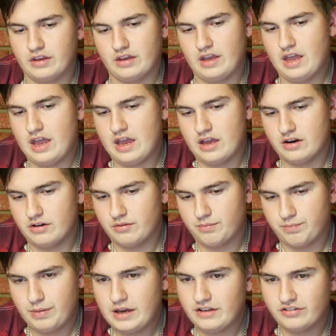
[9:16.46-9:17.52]
and
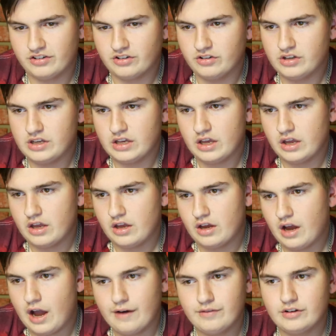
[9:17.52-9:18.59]
basically,
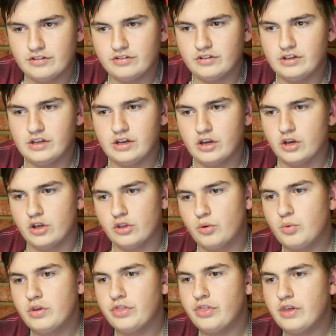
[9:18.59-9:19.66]
obviously, the
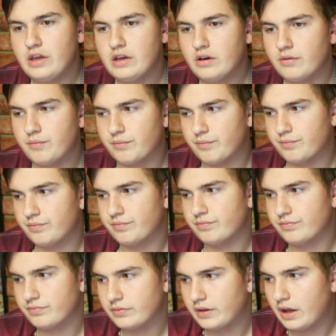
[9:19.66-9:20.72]
one thing,
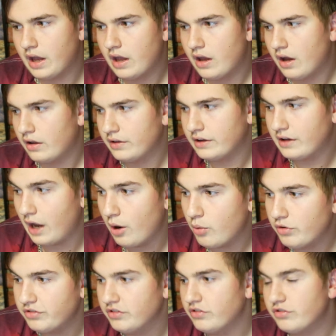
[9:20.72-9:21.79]
like, I
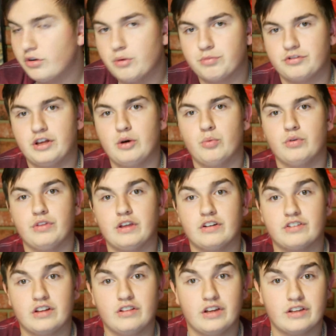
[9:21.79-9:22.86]
wasn't so upset when they
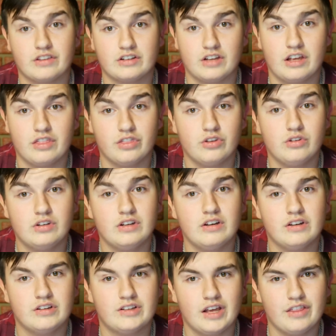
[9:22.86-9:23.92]
said, like, you
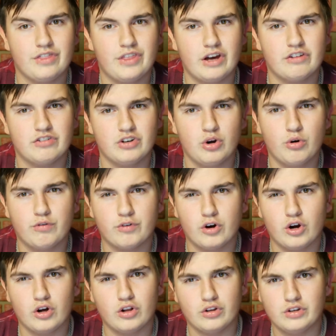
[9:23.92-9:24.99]
needed 10,000
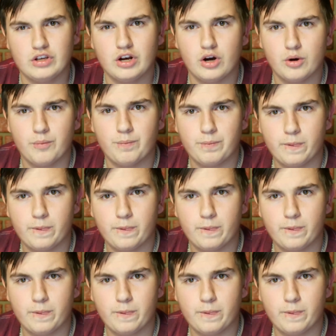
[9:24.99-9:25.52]
overall,